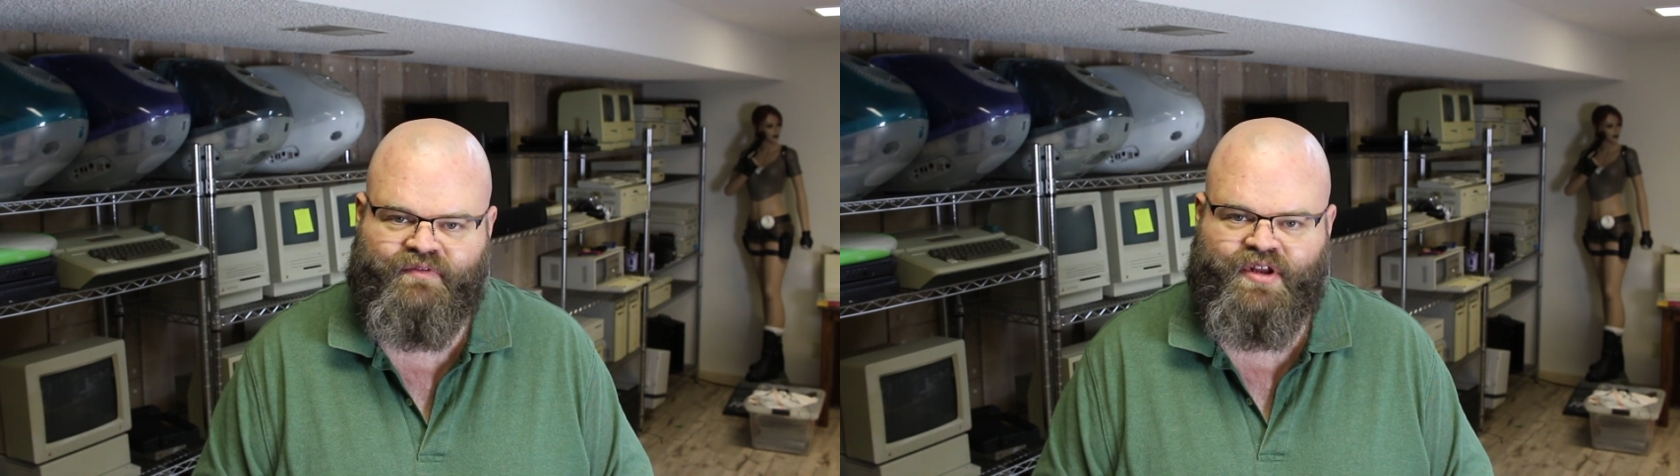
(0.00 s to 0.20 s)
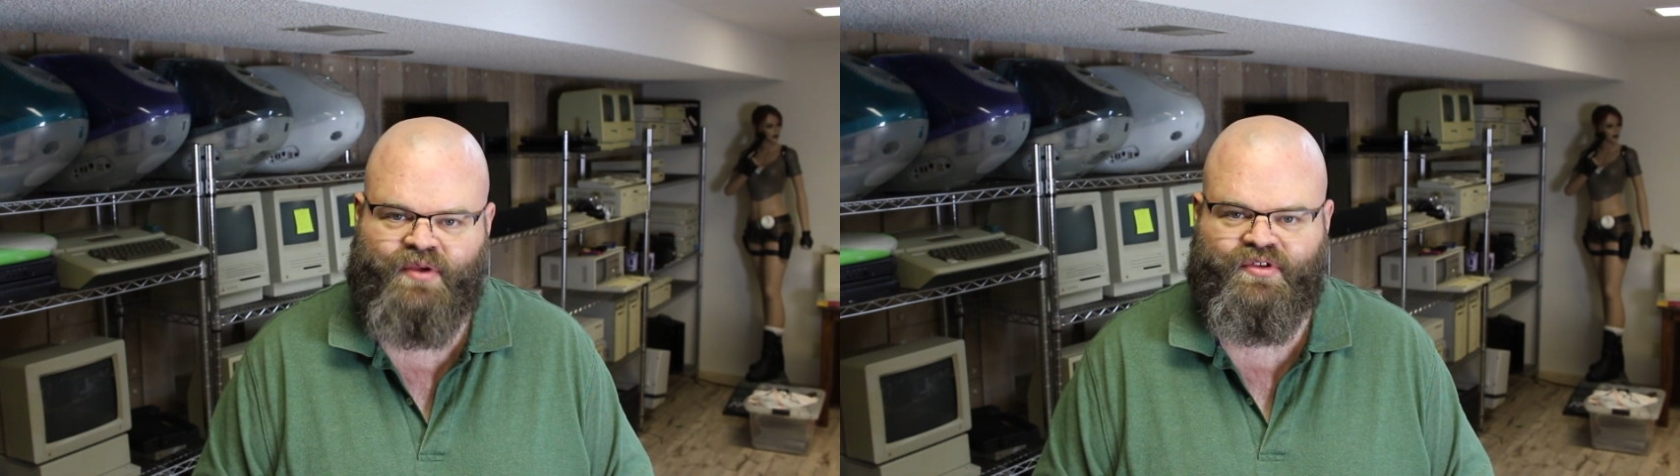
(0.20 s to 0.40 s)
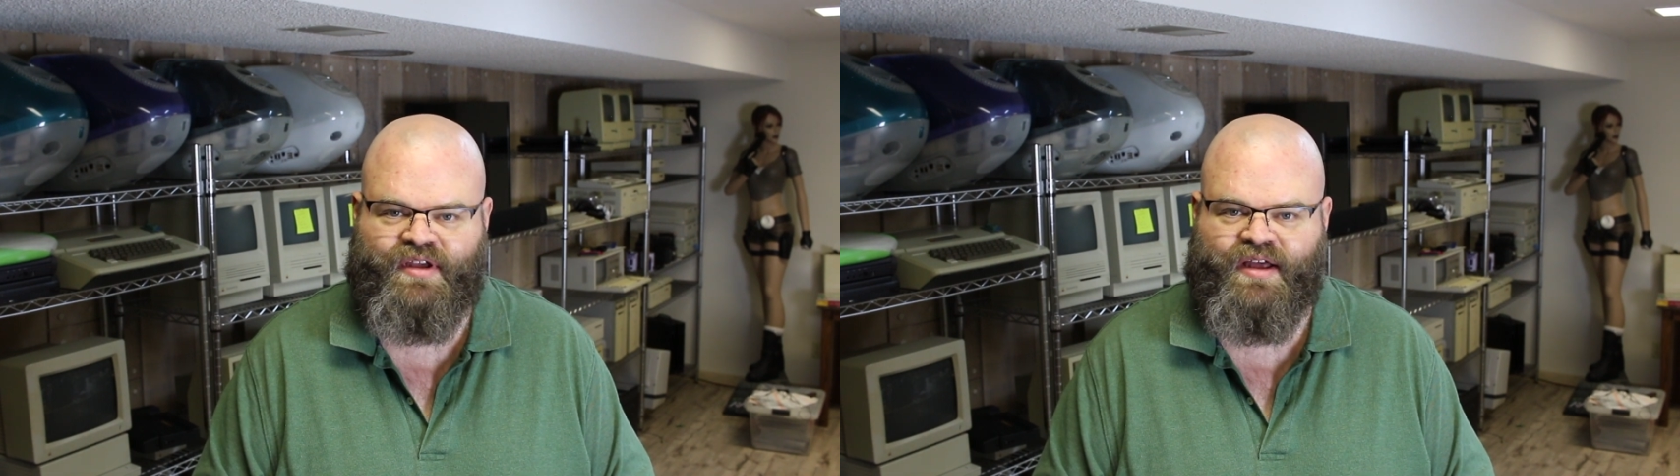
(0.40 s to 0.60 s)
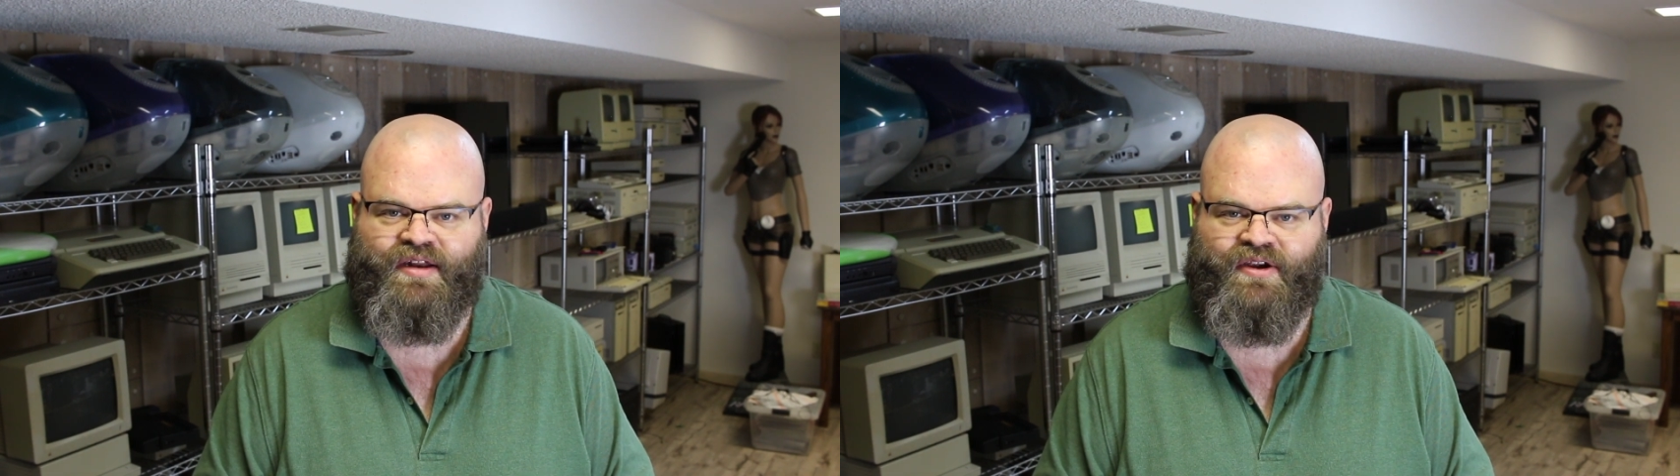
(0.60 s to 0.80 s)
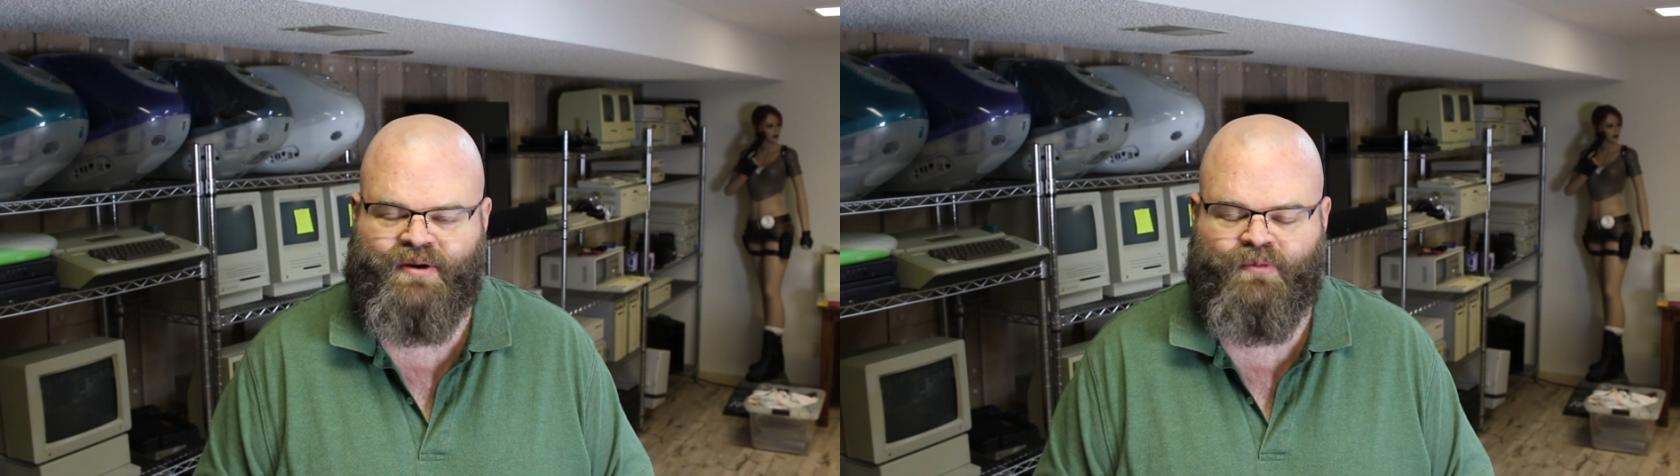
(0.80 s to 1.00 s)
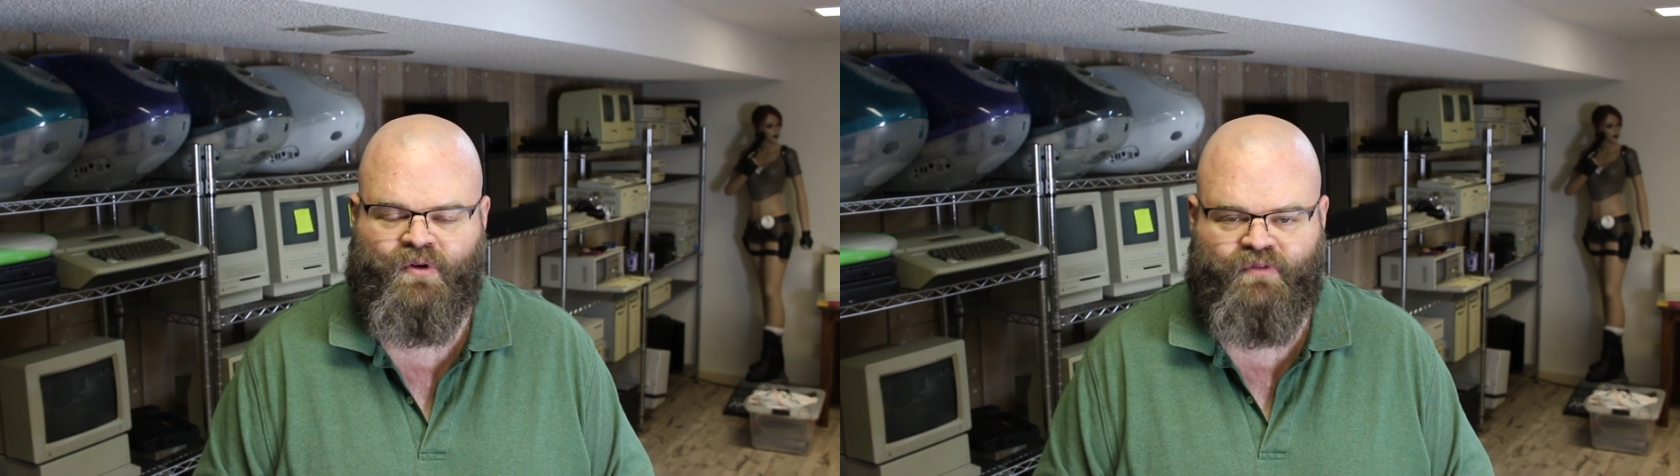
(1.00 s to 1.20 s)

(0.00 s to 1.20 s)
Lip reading: videos again here more